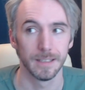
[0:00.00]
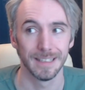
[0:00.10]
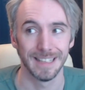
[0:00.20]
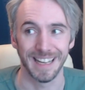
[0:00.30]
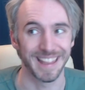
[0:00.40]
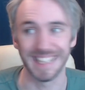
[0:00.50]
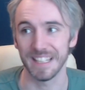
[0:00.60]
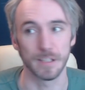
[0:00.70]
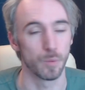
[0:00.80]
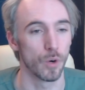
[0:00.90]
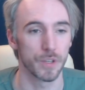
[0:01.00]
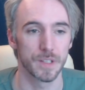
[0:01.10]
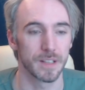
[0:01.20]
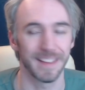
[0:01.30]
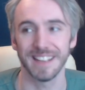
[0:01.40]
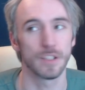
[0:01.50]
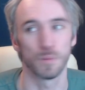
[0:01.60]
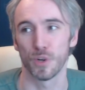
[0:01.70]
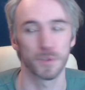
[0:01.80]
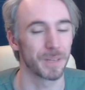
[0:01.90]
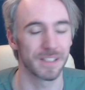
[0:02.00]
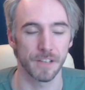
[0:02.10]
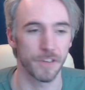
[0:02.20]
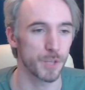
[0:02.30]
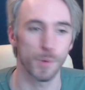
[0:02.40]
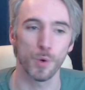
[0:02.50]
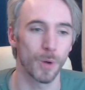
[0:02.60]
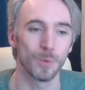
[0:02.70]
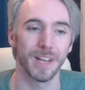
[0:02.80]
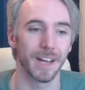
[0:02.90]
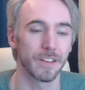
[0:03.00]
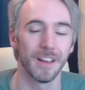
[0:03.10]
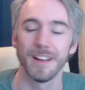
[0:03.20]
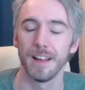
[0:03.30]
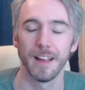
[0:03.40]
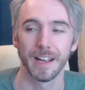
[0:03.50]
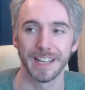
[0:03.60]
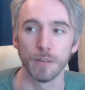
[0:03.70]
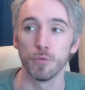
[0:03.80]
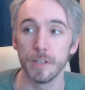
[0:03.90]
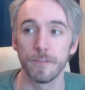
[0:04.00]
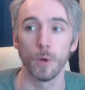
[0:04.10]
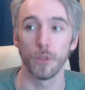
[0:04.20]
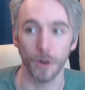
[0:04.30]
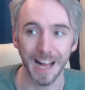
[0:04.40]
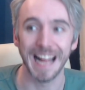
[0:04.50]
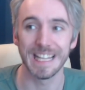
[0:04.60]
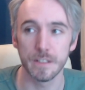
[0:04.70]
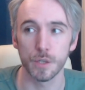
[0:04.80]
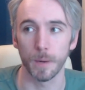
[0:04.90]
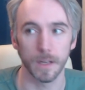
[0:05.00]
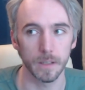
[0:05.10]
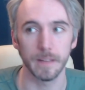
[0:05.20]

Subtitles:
I think this is worse. Because the Fishbone Quill decks can refill their hands quickly.